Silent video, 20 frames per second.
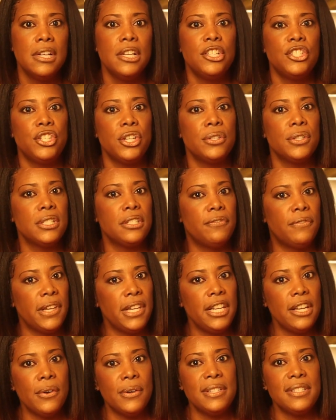share this
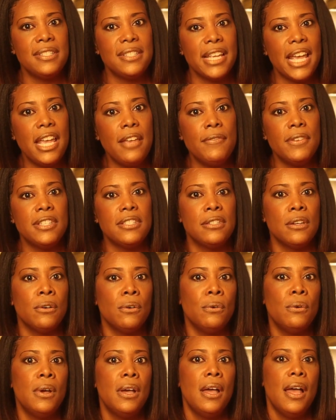video and save it
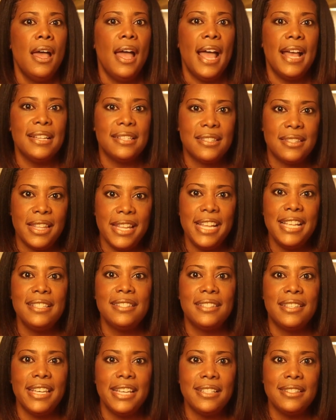so as
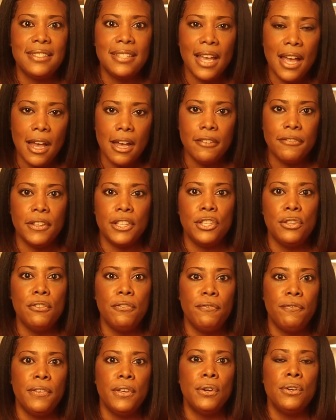things get tough and you
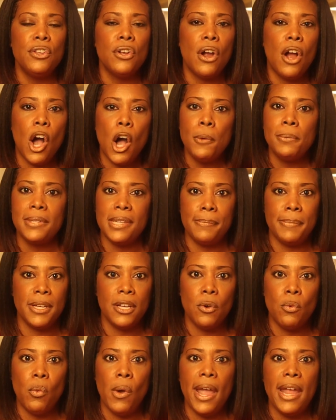feel your hope
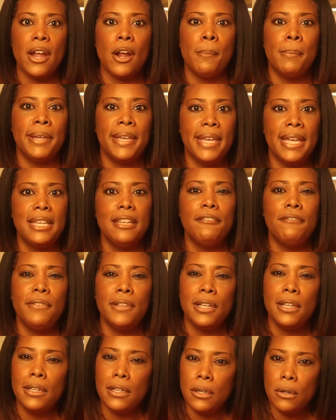slipping away or begin to
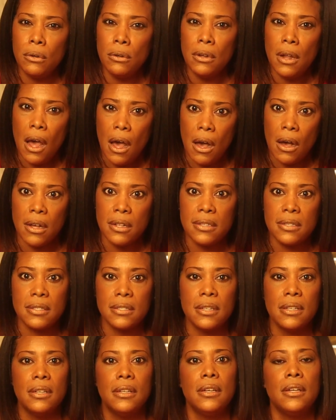feel a little lost,